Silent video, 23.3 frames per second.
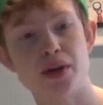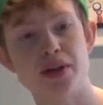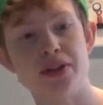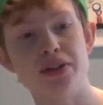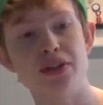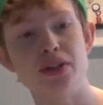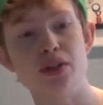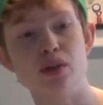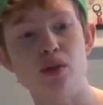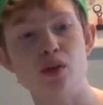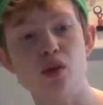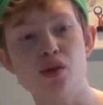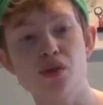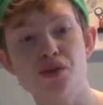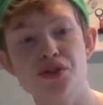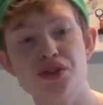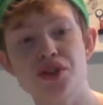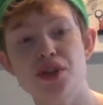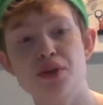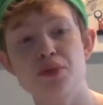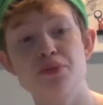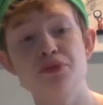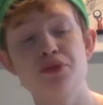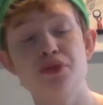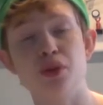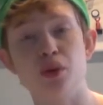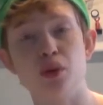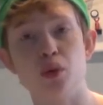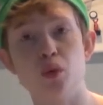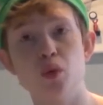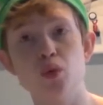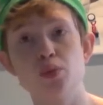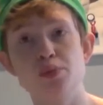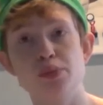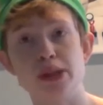a new costume for
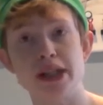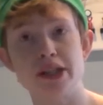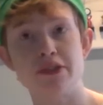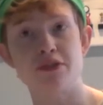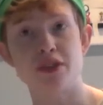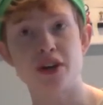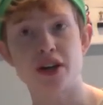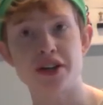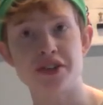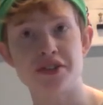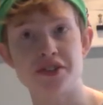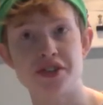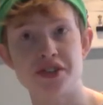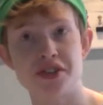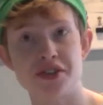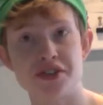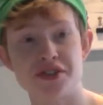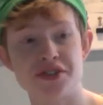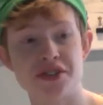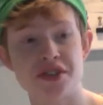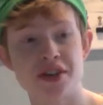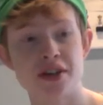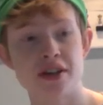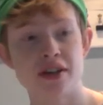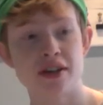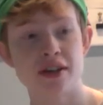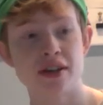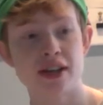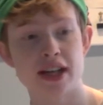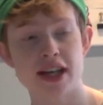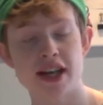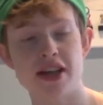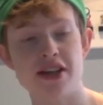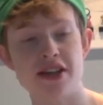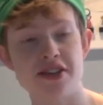all Mii Fighters
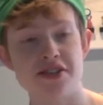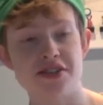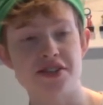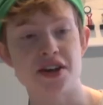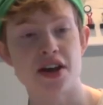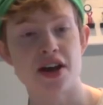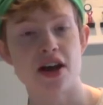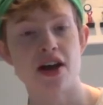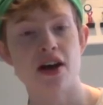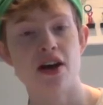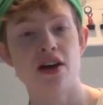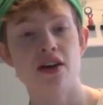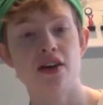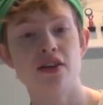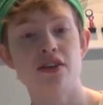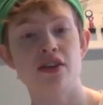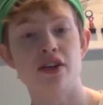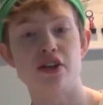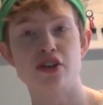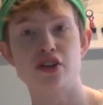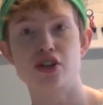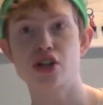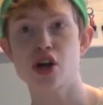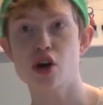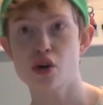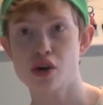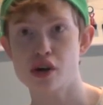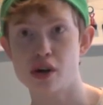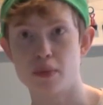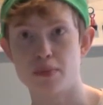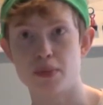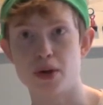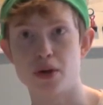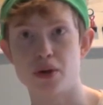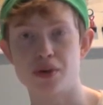is the
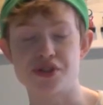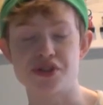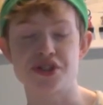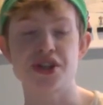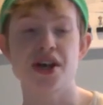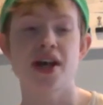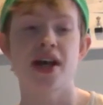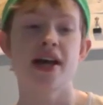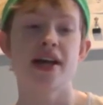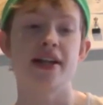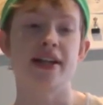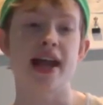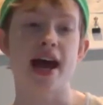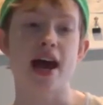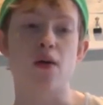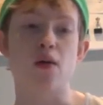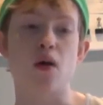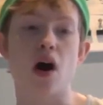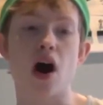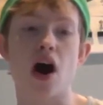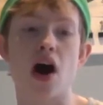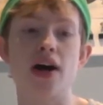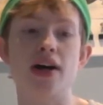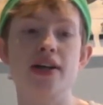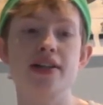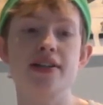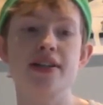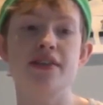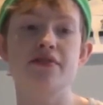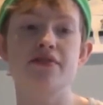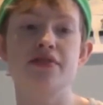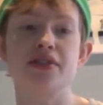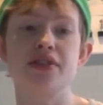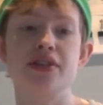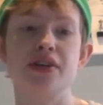Chocobos. Now, I
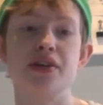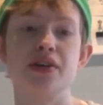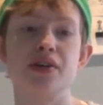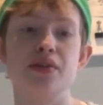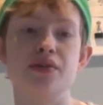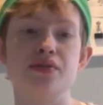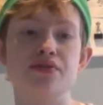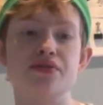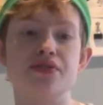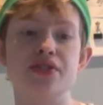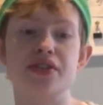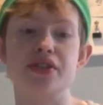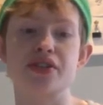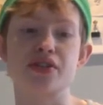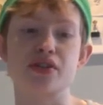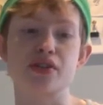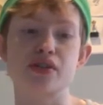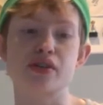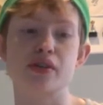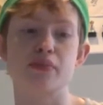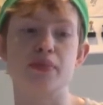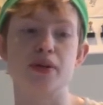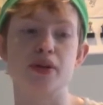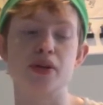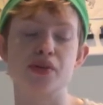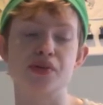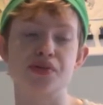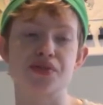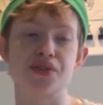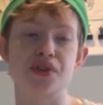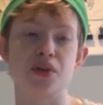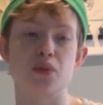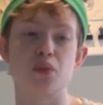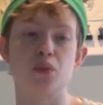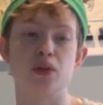never knew that the
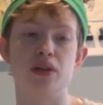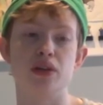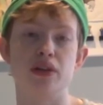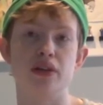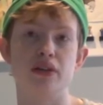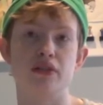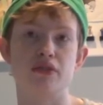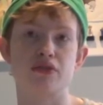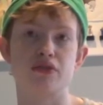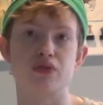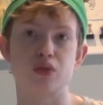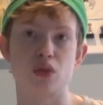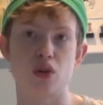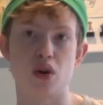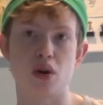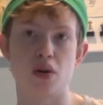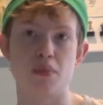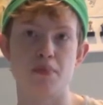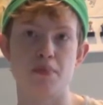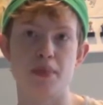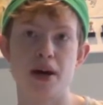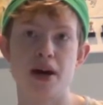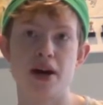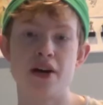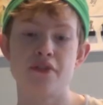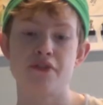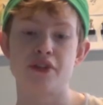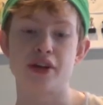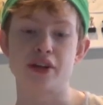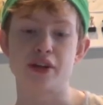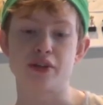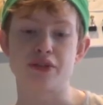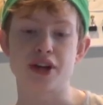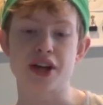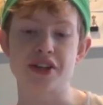Chocobos were from
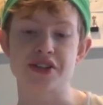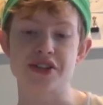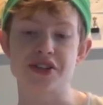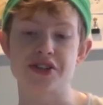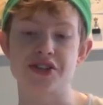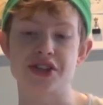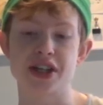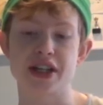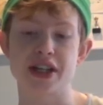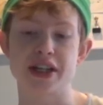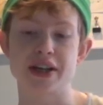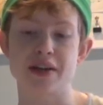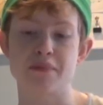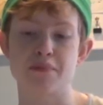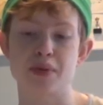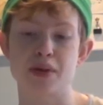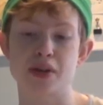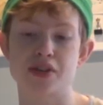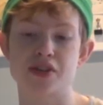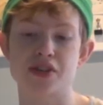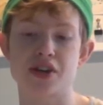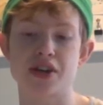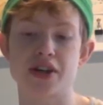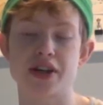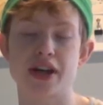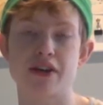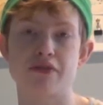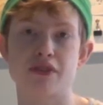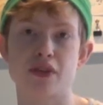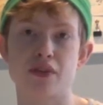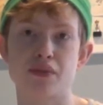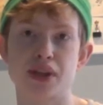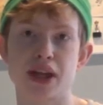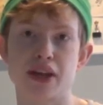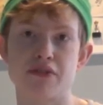Final Fantasy, because I have
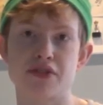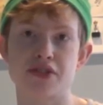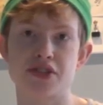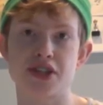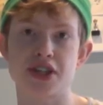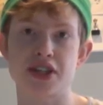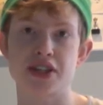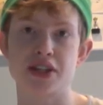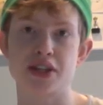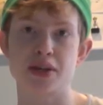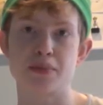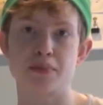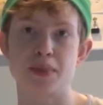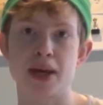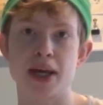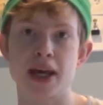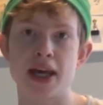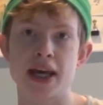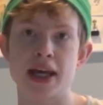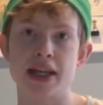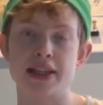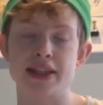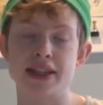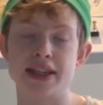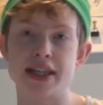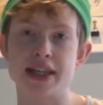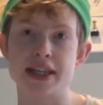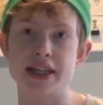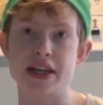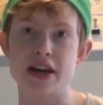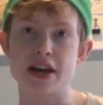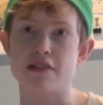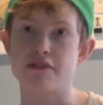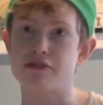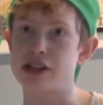only ever seen them in
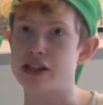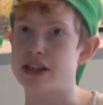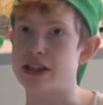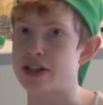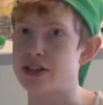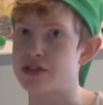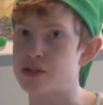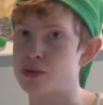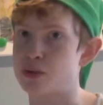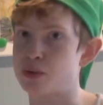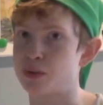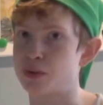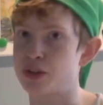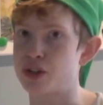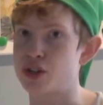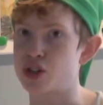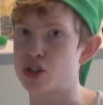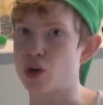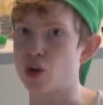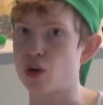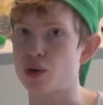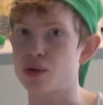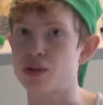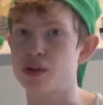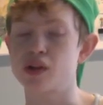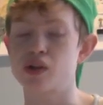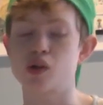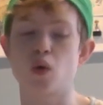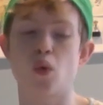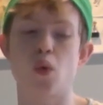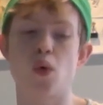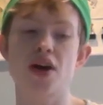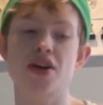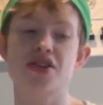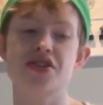the, I think it's called the Chocolate
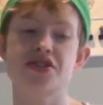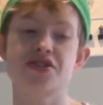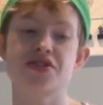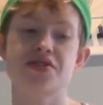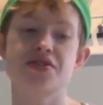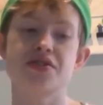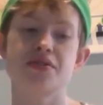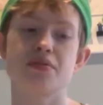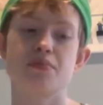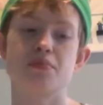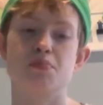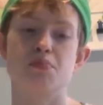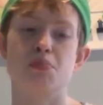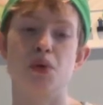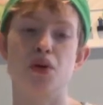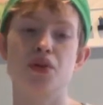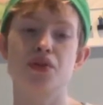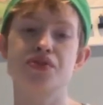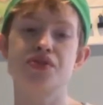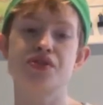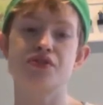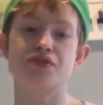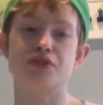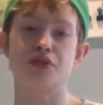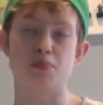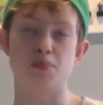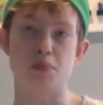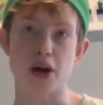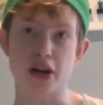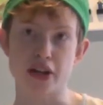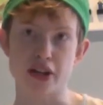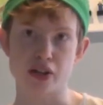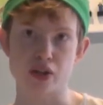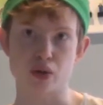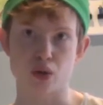Quest mod for
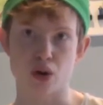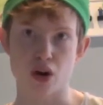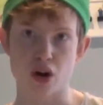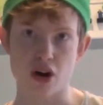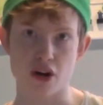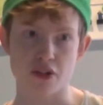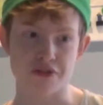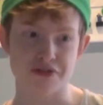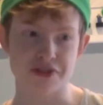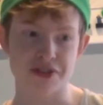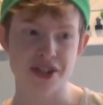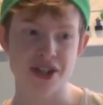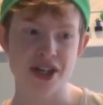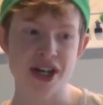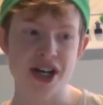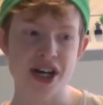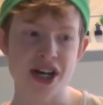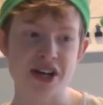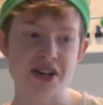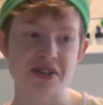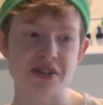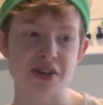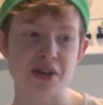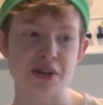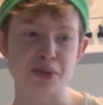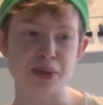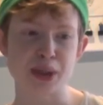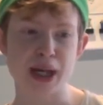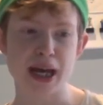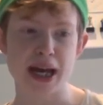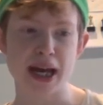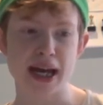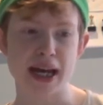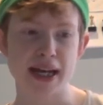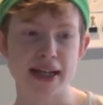Minecraft. So
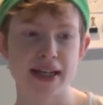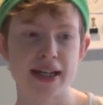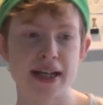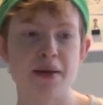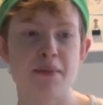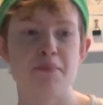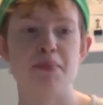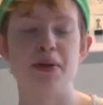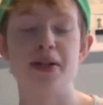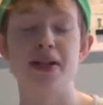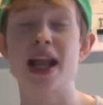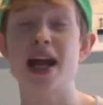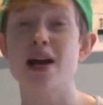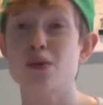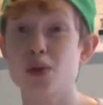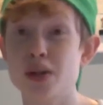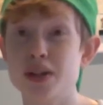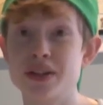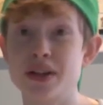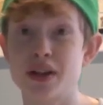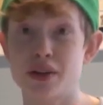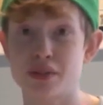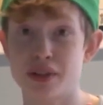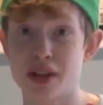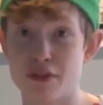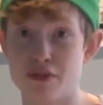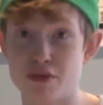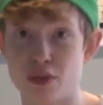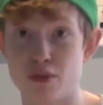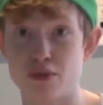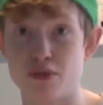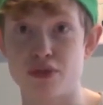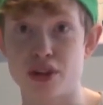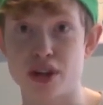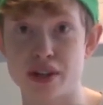yeah, but now I know they're
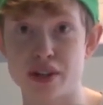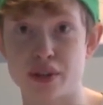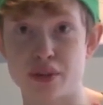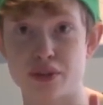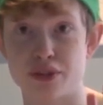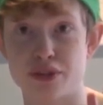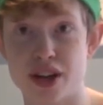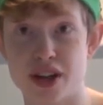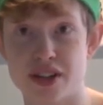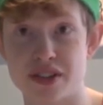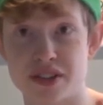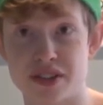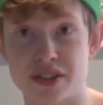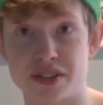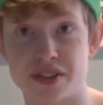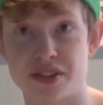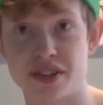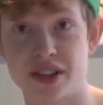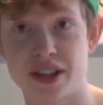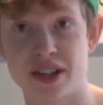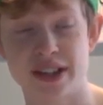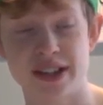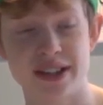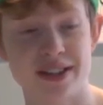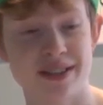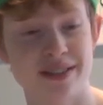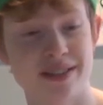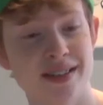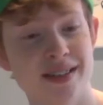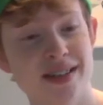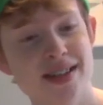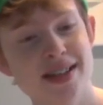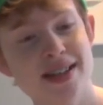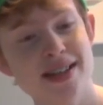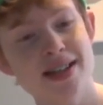from Final Fantasy.
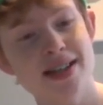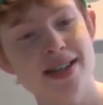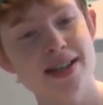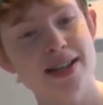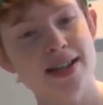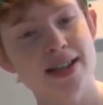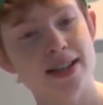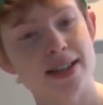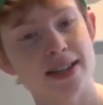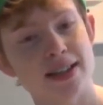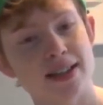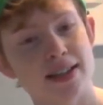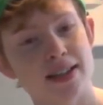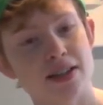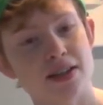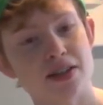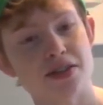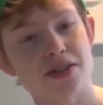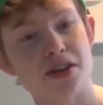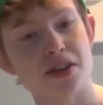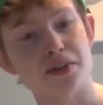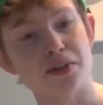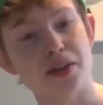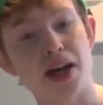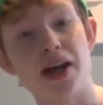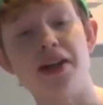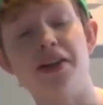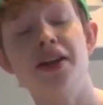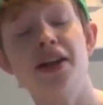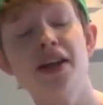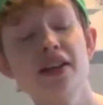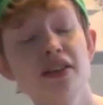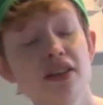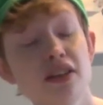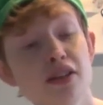So yeah,
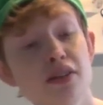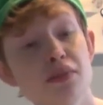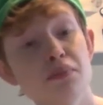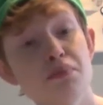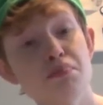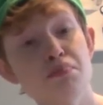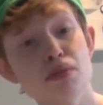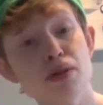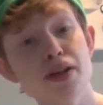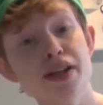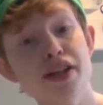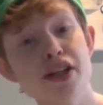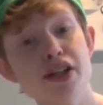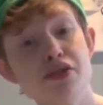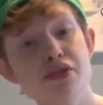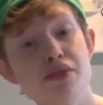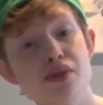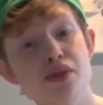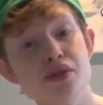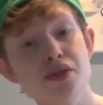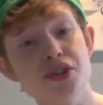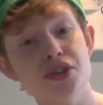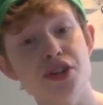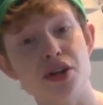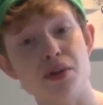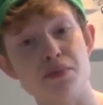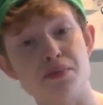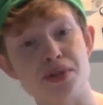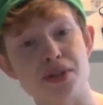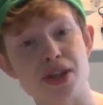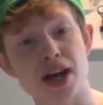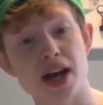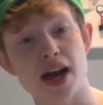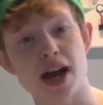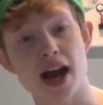they look pretty cute
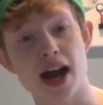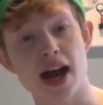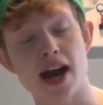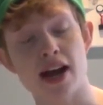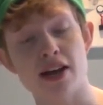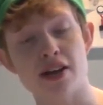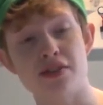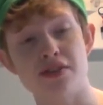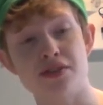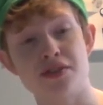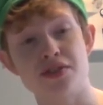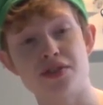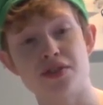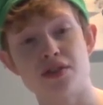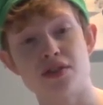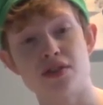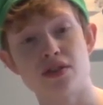costumes. And